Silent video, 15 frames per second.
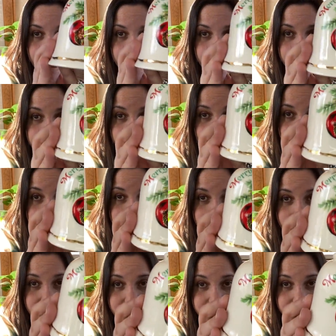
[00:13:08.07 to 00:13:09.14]
It's
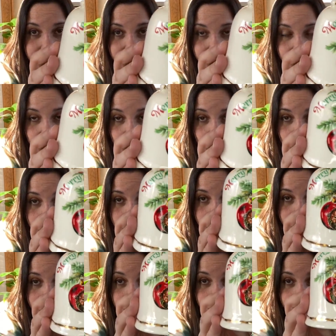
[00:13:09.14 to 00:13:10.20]
fantastic. Oh
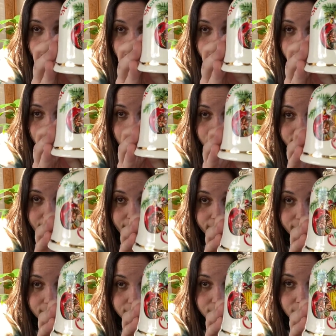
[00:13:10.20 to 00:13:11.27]
my gosh, I love that
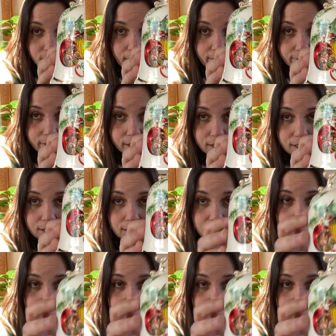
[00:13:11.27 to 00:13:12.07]
vintage graphic.